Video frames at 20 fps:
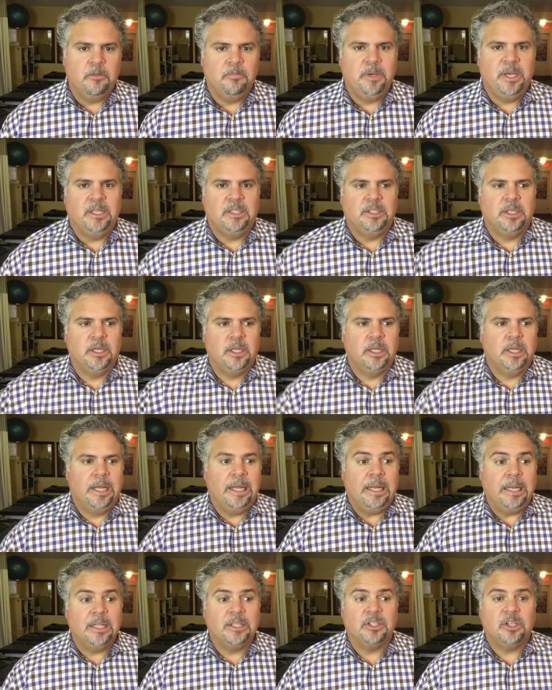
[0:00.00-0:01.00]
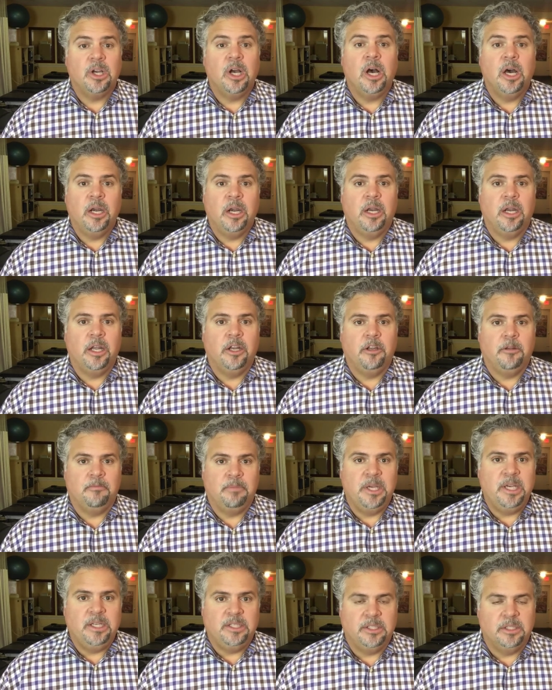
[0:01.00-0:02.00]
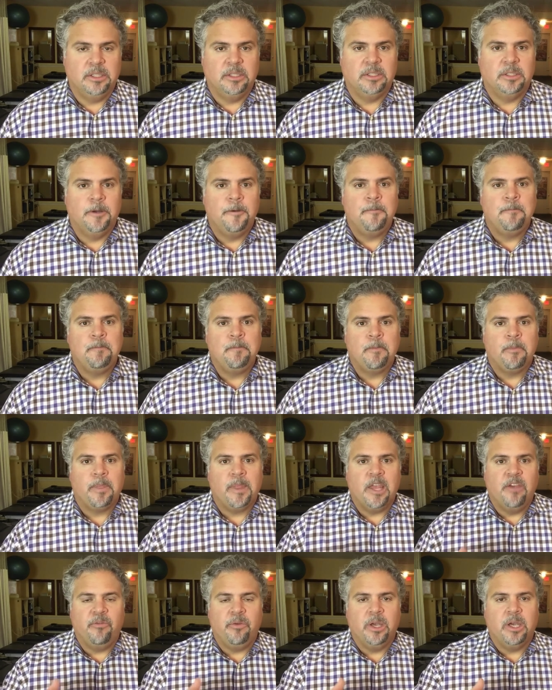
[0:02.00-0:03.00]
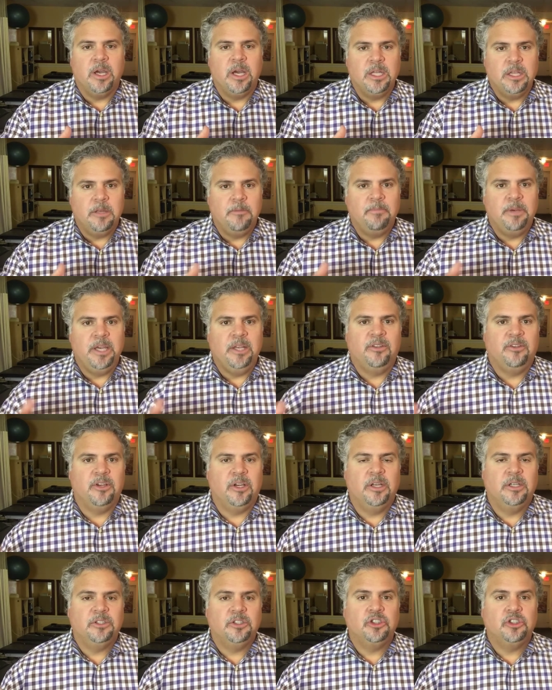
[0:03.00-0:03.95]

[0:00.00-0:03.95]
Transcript: at the pizza and let's cut it into pieces. If we cut the pizza